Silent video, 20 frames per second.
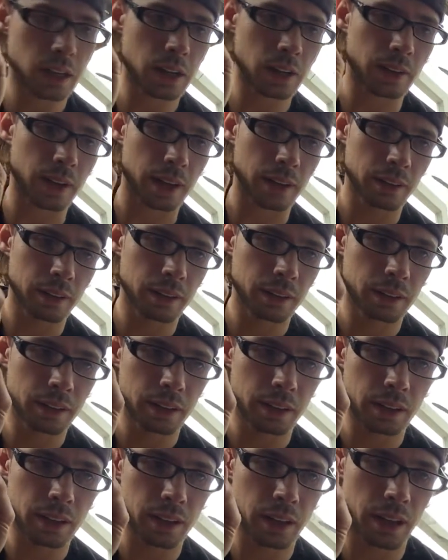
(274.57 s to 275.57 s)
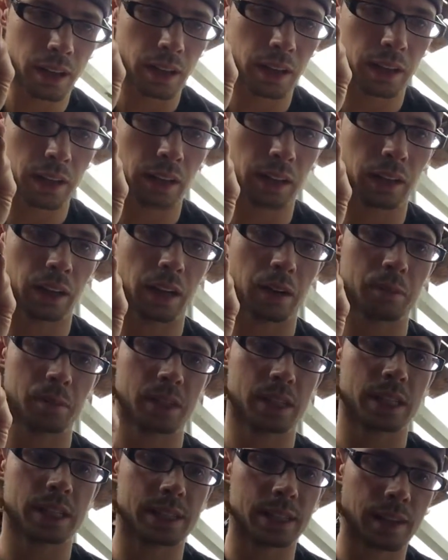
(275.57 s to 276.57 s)
Okay. I'm
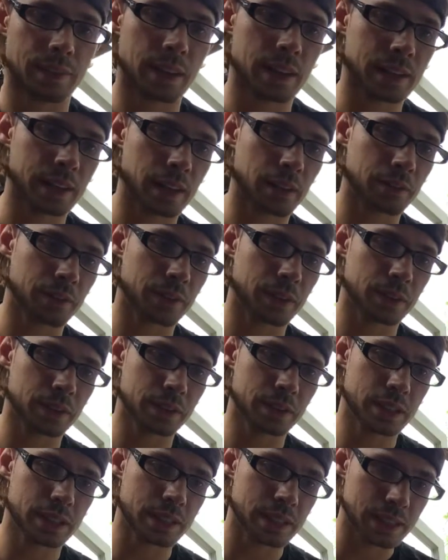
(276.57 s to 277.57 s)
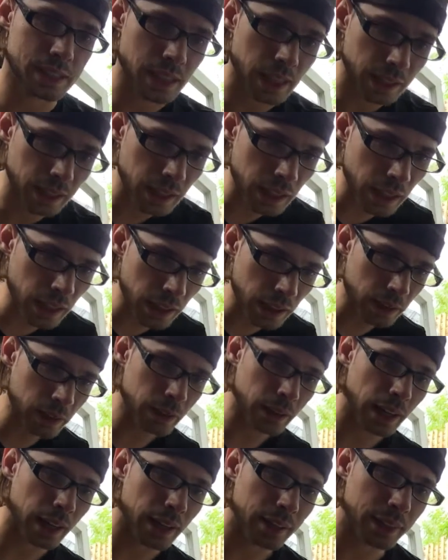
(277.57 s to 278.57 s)
just gonna set that down for just a second. Oh,
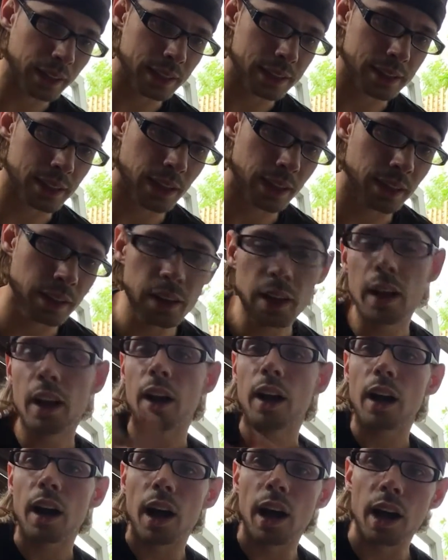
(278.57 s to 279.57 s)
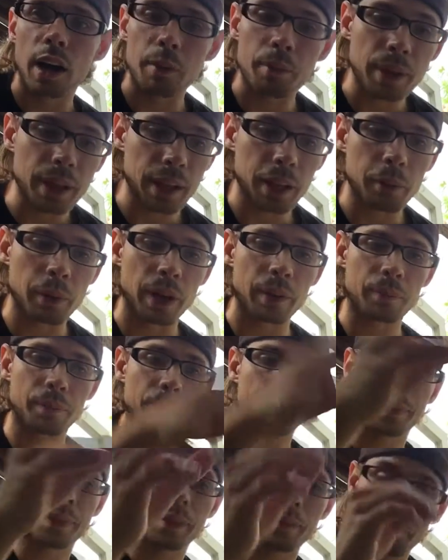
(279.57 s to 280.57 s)
okay, I think it's gone. Anyway,
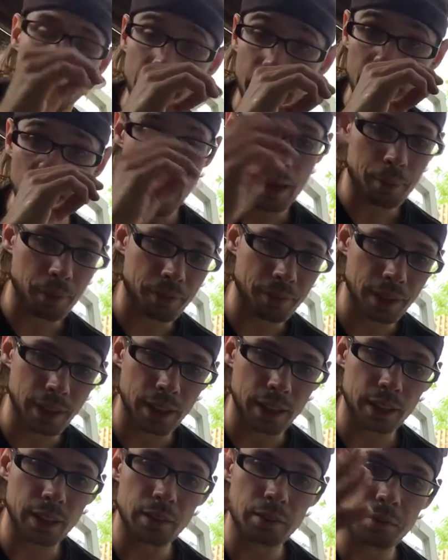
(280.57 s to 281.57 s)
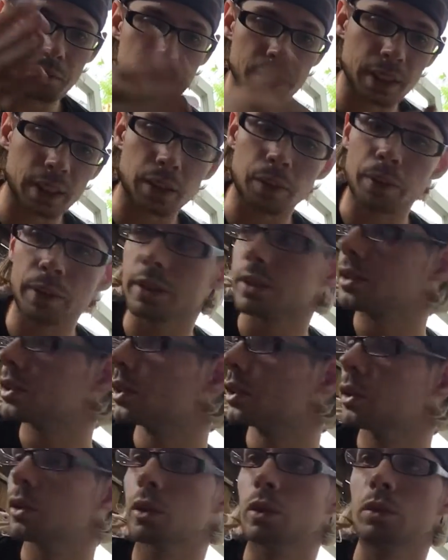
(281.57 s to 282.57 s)
being epiphytic, they're going
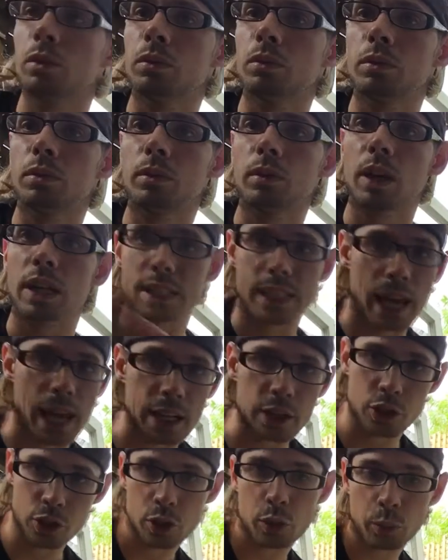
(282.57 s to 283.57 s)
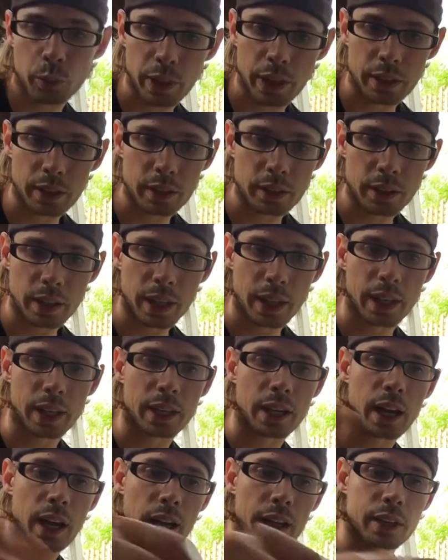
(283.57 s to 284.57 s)
to attach to wood.
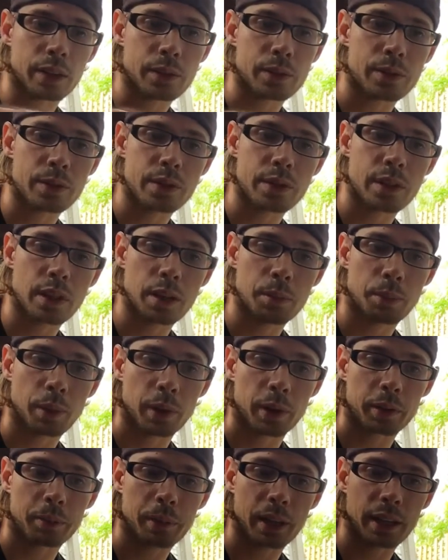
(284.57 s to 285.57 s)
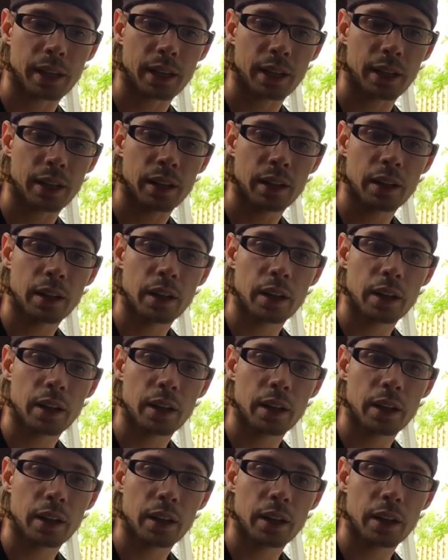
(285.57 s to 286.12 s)
And I used a bark media.